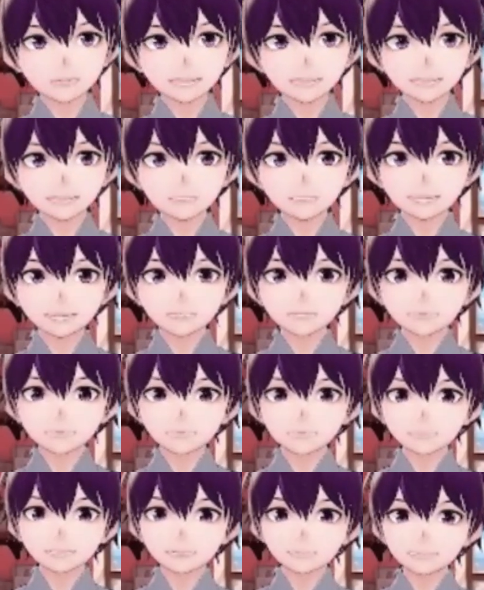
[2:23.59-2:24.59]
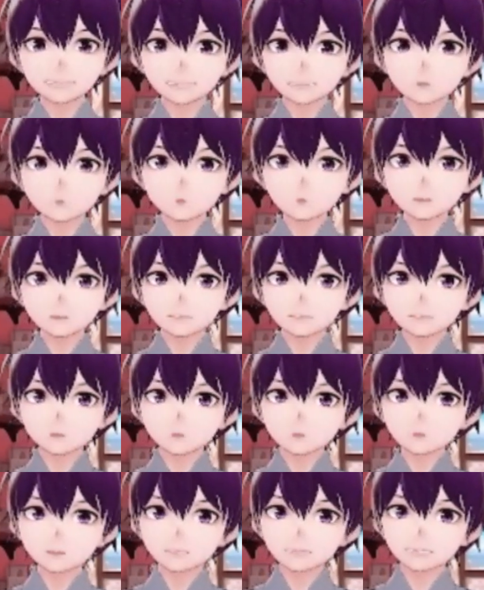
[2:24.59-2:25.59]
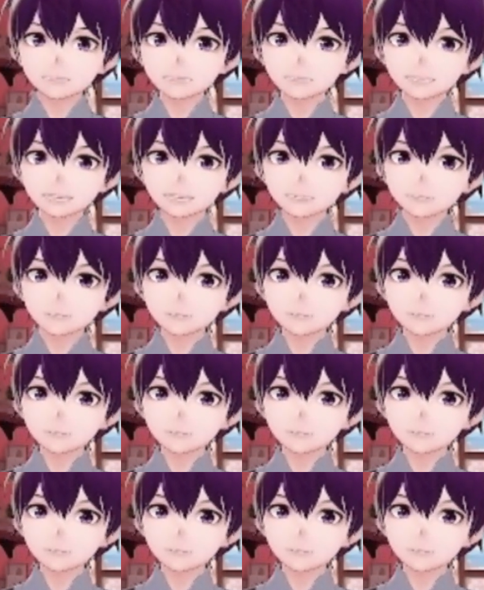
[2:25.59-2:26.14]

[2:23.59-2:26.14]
the time is changed to 2 AM.